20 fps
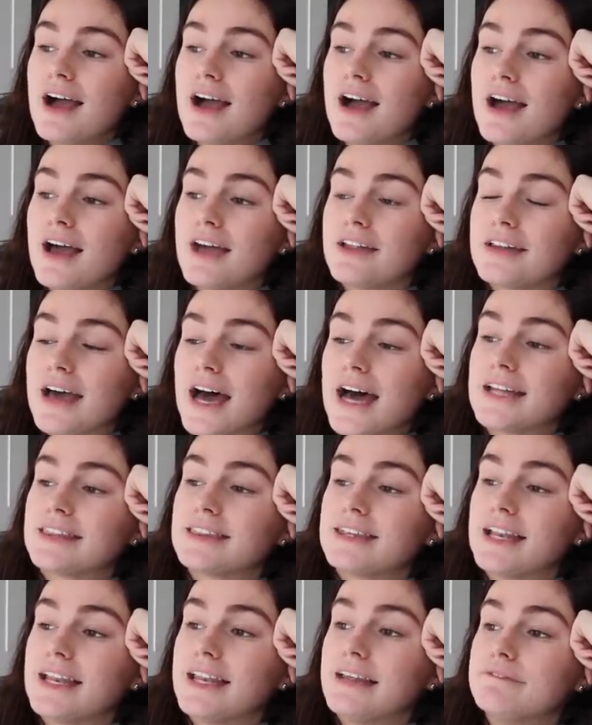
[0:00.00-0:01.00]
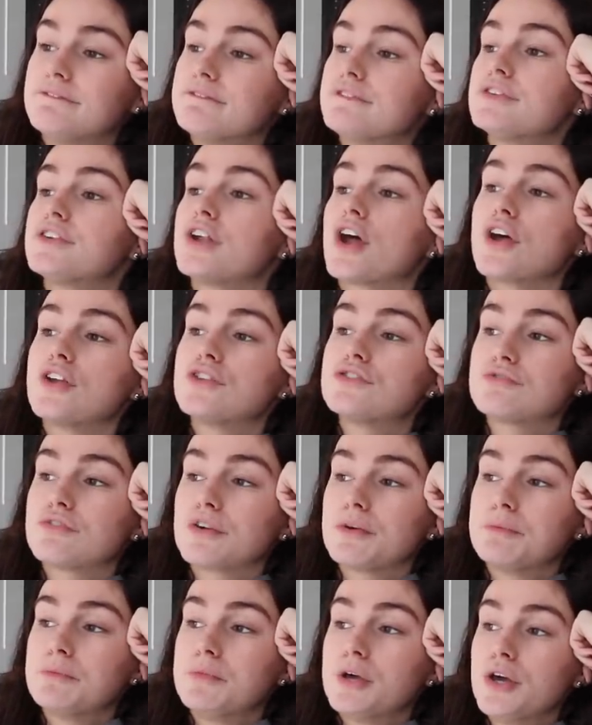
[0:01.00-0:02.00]
and had the lymph nodes
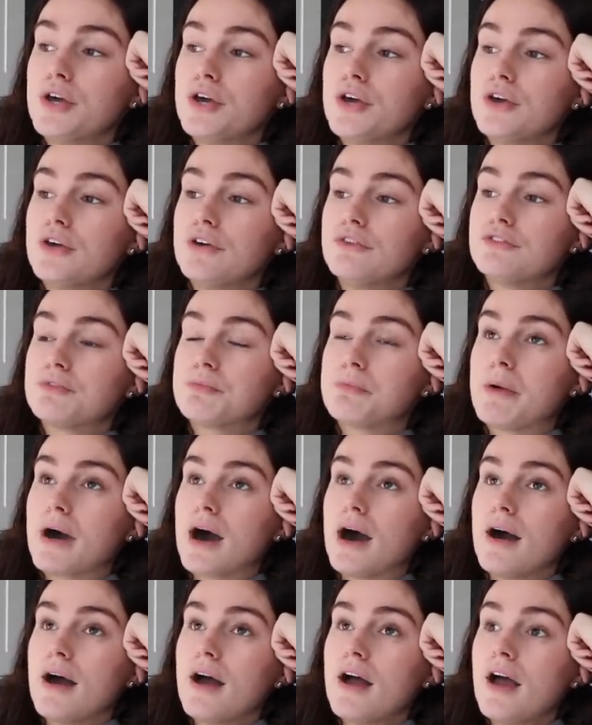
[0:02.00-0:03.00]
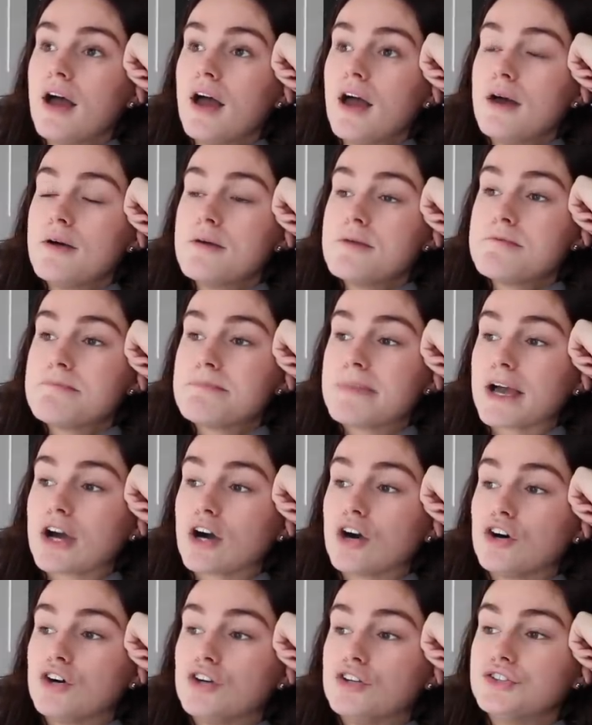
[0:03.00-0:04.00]
removed, but
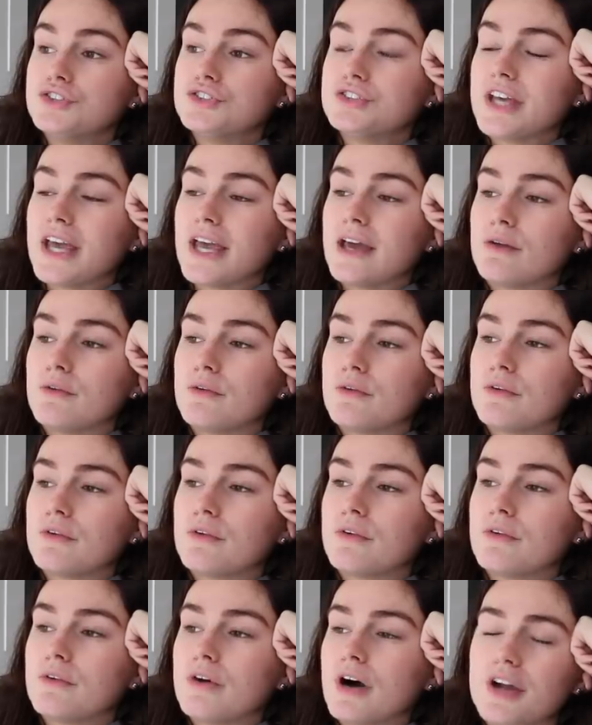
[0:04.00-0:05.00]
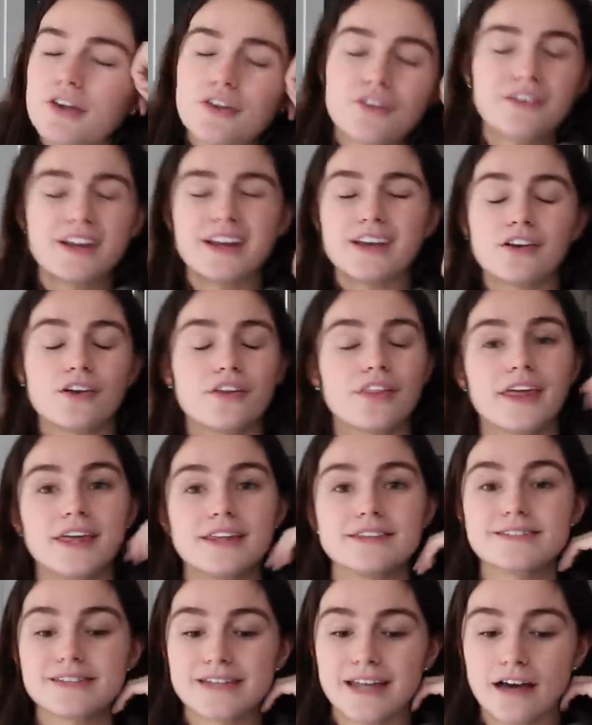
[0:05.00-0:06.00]
because it, I don't really know the
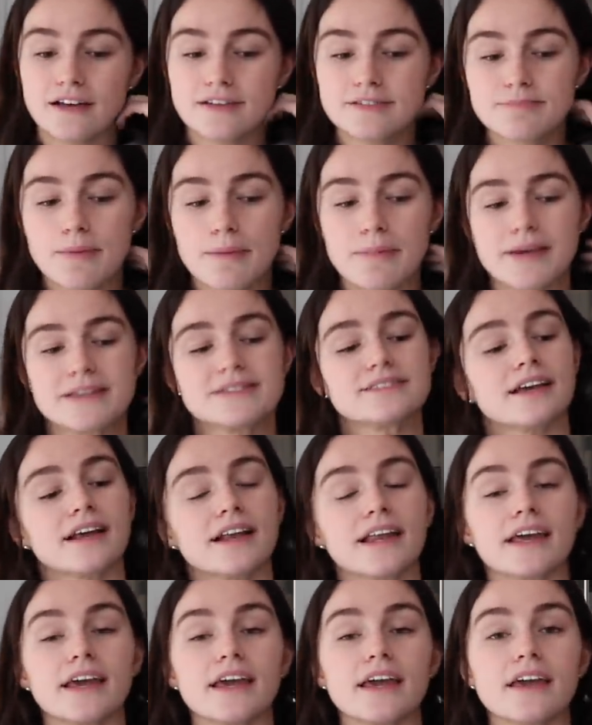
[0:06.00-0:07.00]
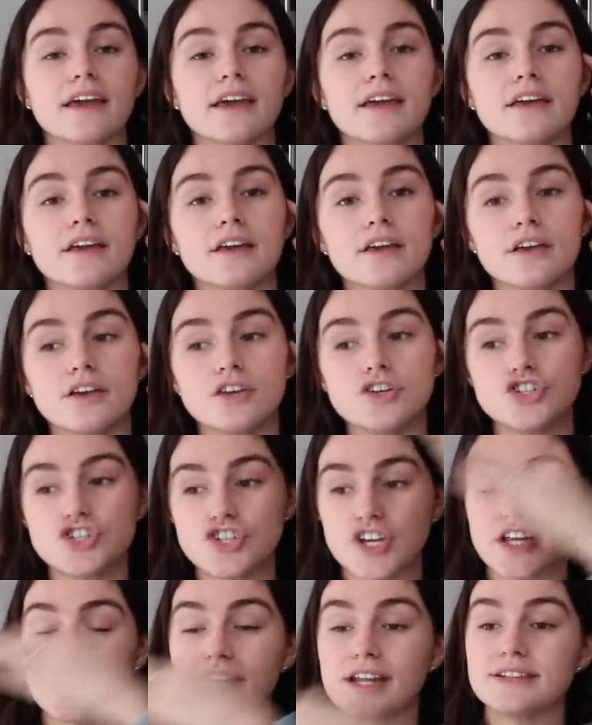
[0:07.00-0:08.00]
ins and outs, but basically
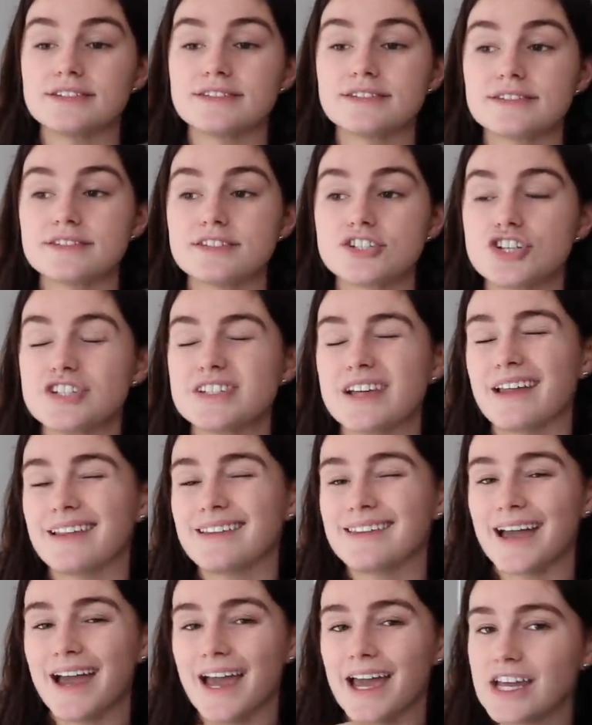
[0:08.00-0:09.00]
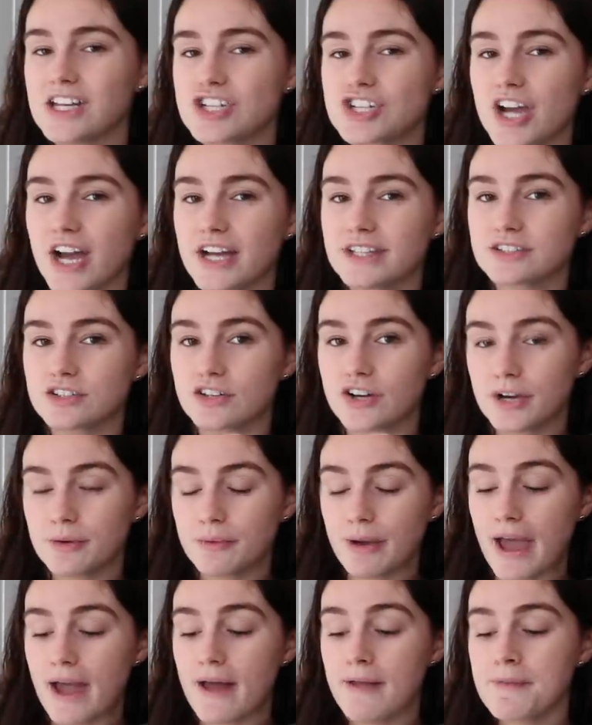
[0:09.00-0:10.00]
she needs, she's in that age category
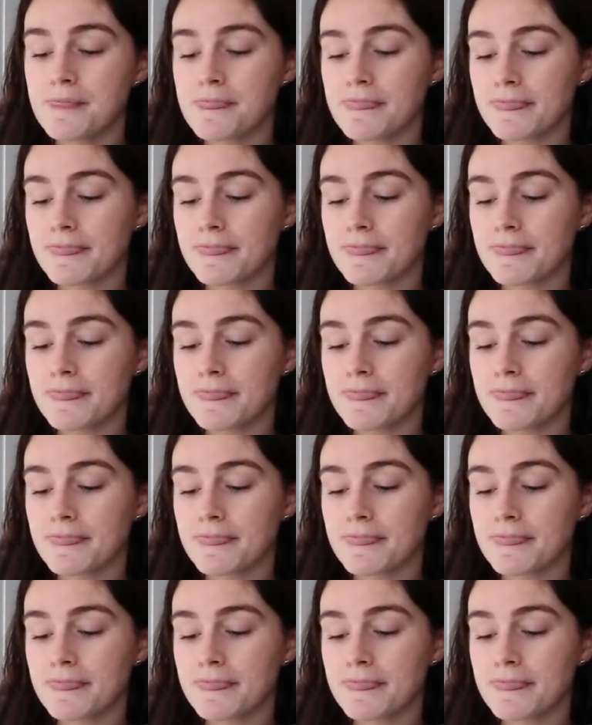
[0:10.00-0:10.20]
where